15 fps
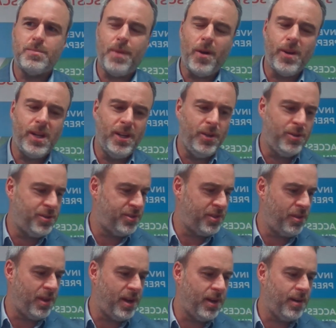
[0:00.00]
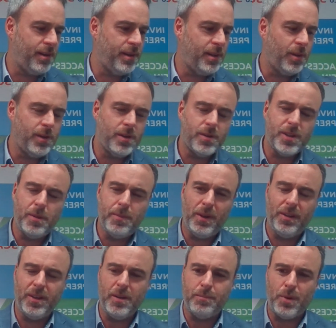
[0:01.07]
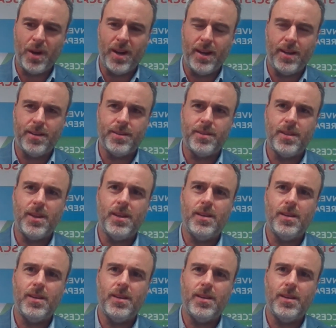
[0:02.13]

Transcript: Barry alluded to there, you're building a brand.